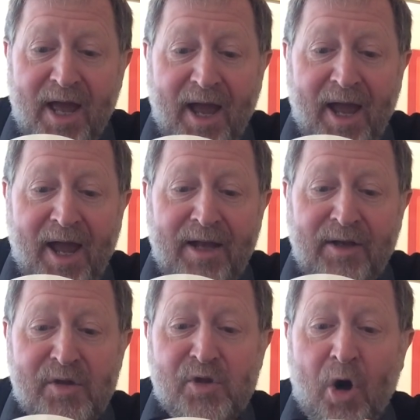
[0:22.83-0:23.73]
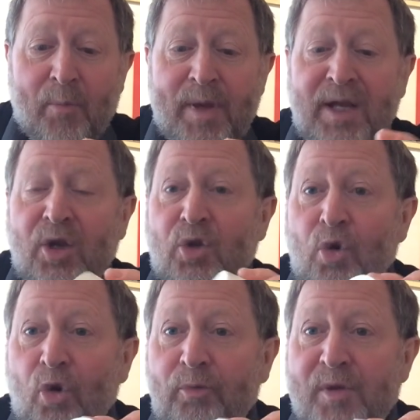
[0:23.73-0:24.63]
and it's got a big
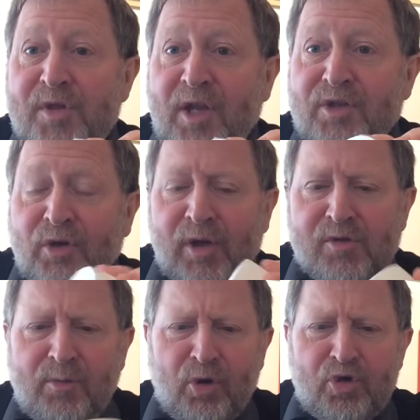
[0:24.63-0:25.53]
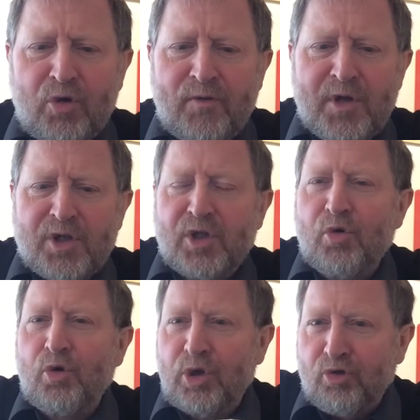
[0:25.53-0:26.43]
0% on it. So I'm not sure if it's actually
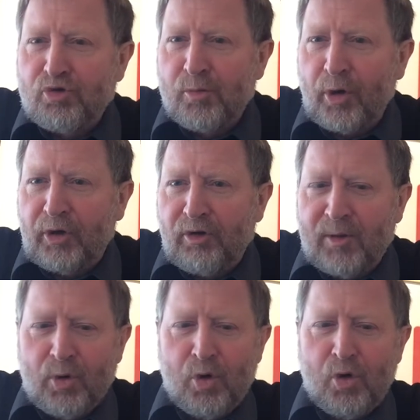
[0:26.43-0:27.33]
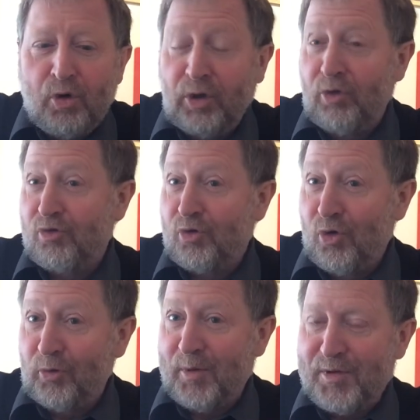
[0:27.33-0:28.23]
called Neutral Body Cream or Neutral
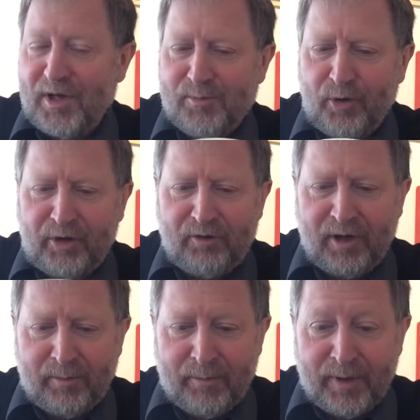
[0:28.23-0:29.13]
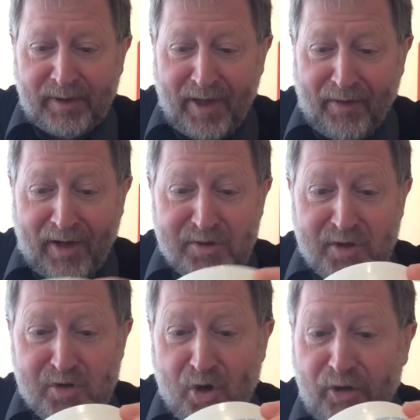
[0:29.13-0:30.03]
0% Body Cream, but nonetheless,
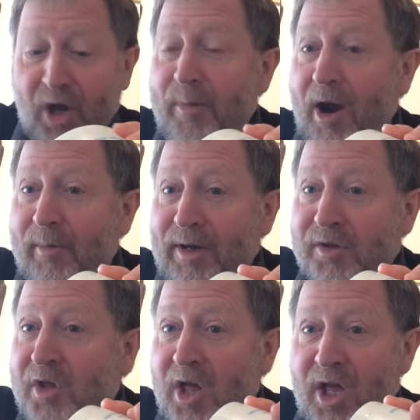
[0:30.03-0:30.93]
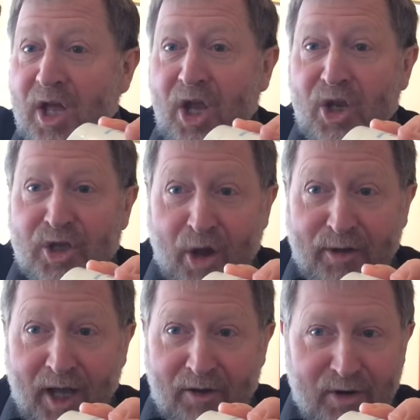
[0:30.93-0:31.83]
it's got no parabens, no
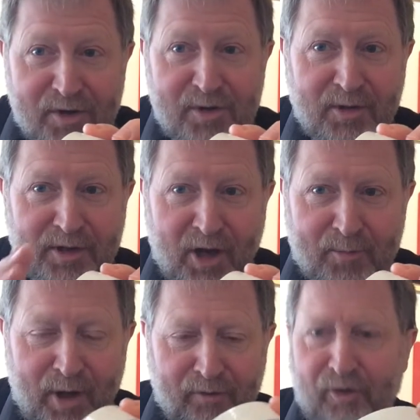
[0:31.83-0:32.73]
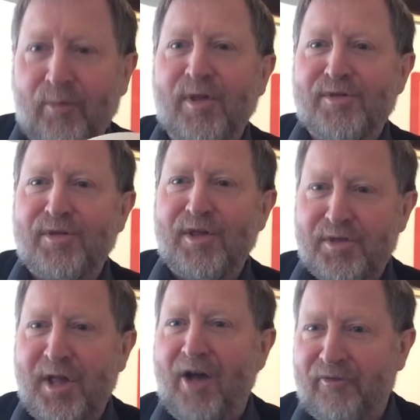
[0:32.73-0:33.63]
colorants, no perfume. This
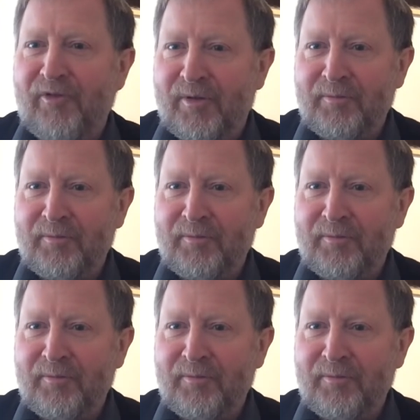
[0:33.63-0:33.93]
stuff